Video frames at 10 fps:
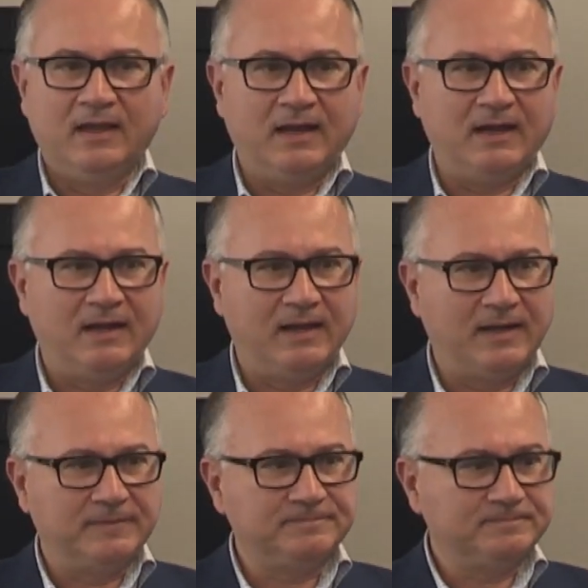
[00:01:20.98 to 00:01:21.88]

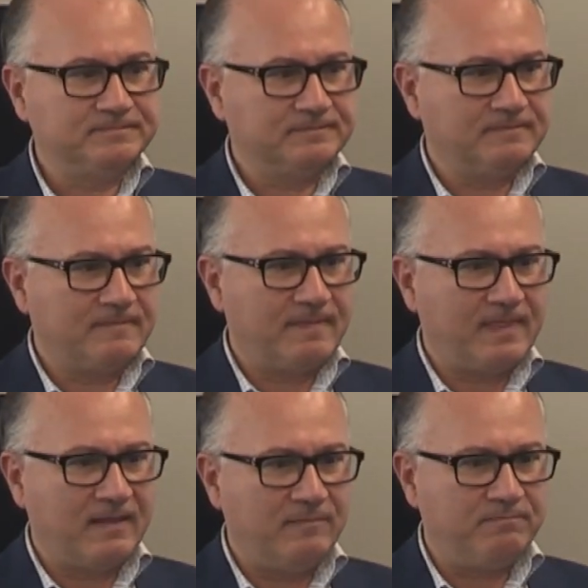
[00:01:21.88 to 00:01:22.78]
Uh,
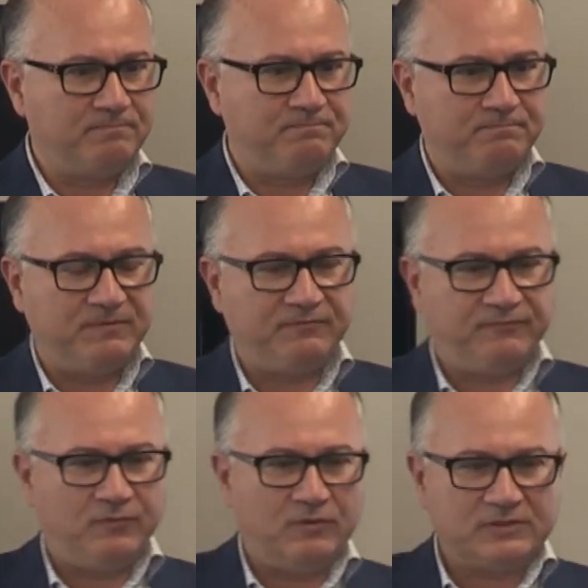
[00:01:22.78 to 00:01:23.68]

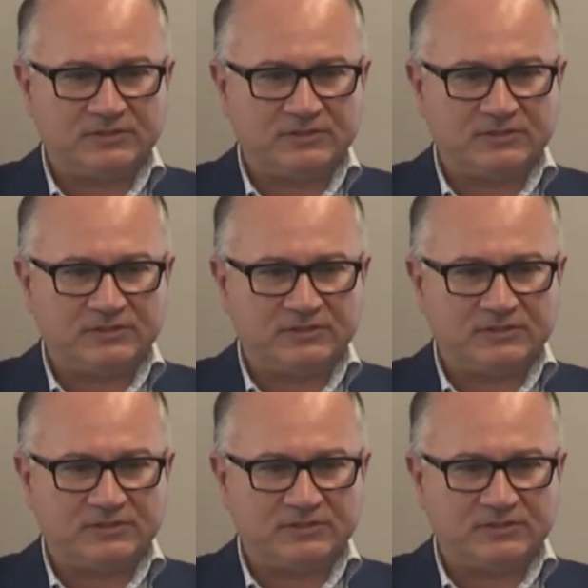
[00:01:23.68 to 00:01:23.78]
before